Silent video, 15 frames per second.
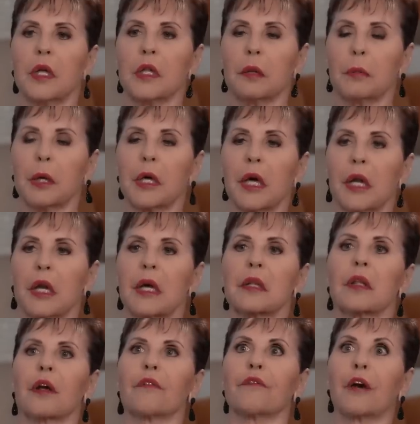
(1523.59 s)
In the beginning,
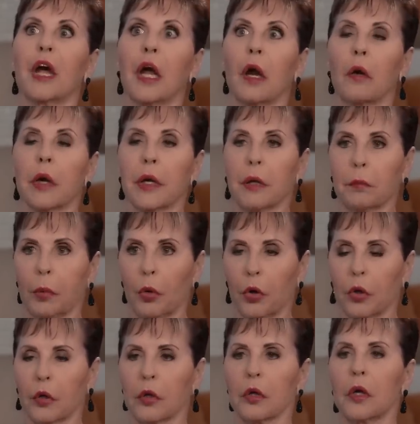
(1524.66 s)
they're very
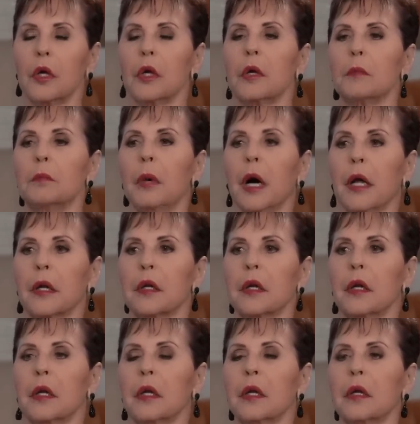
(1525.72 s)
important. But
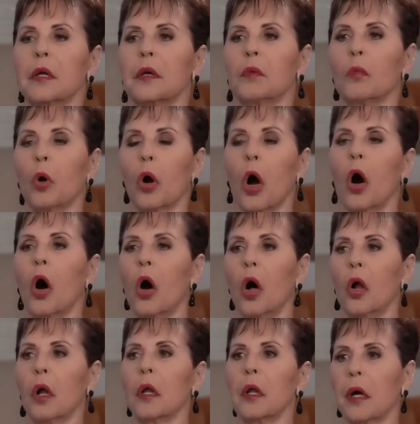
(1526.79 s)
we're
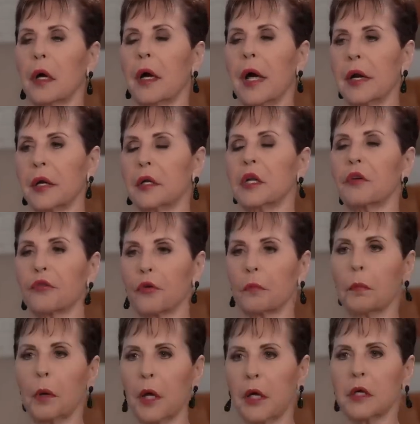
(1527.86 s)
all at a
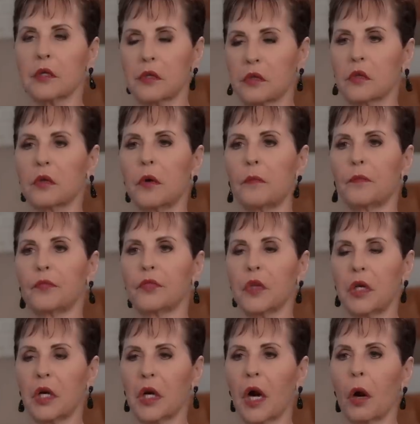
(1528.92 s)
different place
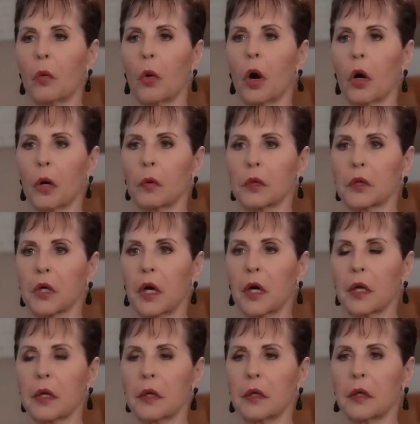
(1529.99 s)
in our walk with
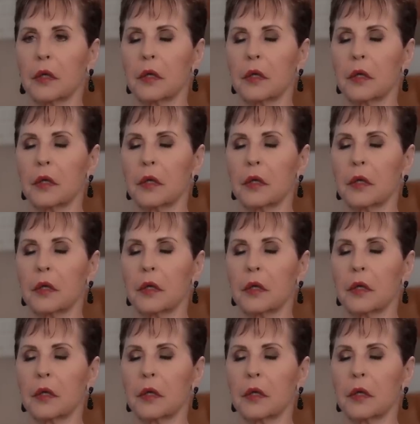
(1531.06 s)
God.